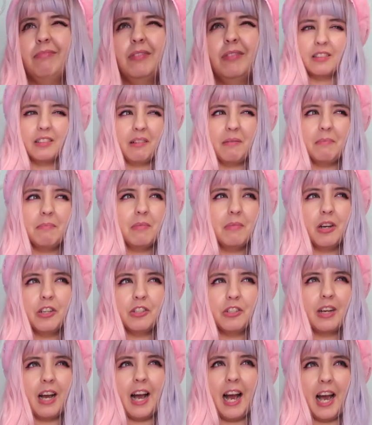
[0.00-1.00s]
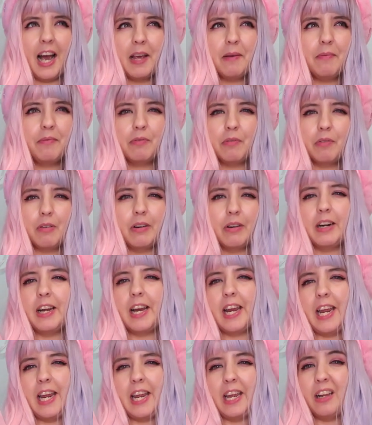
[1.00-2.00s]
so much hype for
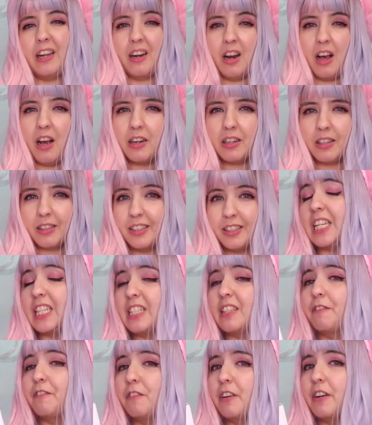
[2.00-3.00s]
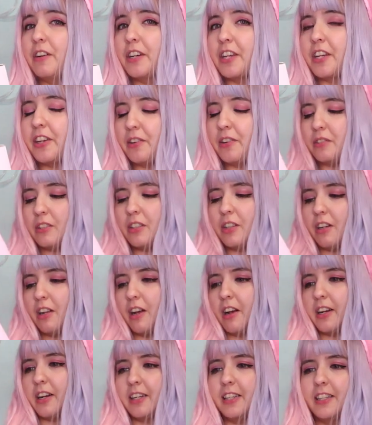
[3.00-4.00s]
a clock. It's a very cute
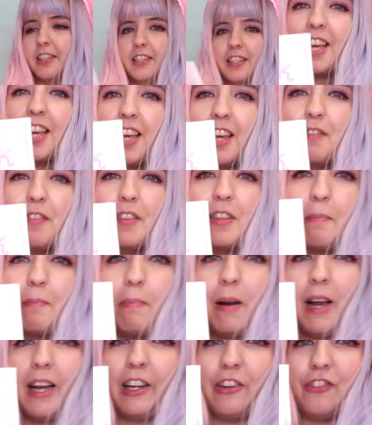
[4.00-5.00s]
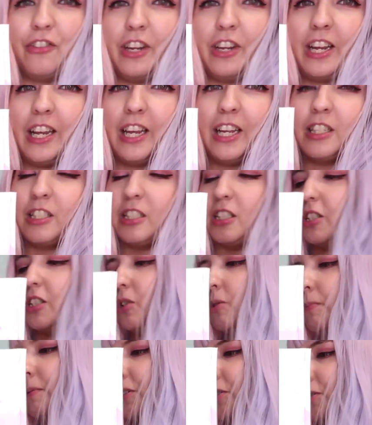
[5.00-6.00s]
clock. Even the packaging, it's
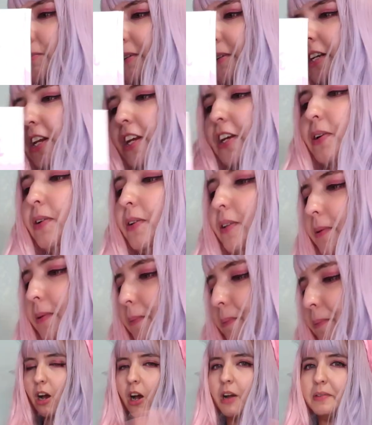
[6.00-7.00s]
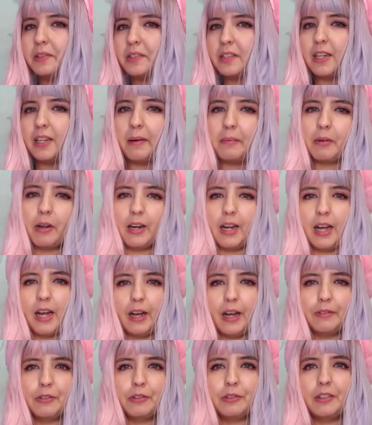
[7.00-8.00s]
super super cute. Obviously I'm gonna
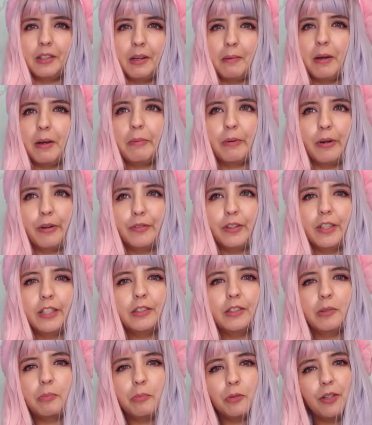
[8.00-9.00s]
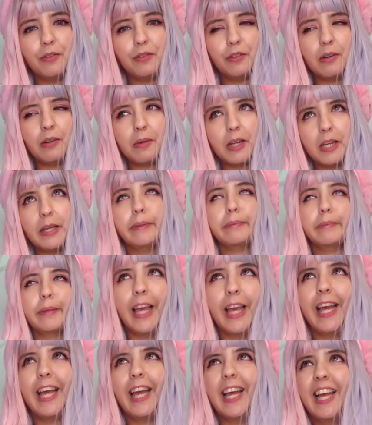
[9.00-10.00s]
have to tell my boyfriend to put it for me.
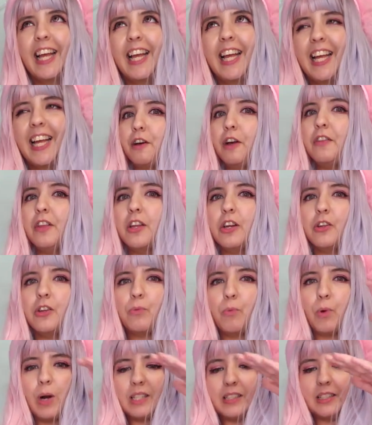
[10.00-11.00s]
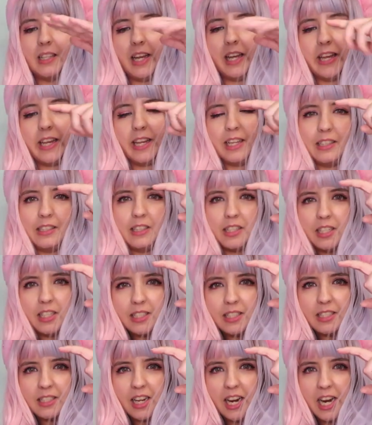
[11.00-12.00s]
Thought that it was like
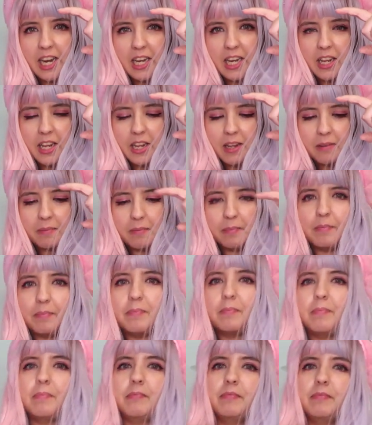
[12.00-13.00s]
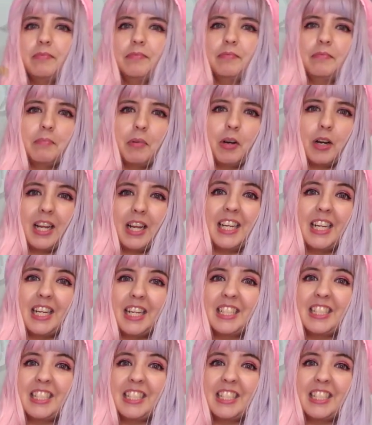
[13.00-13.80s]
this tiny, but it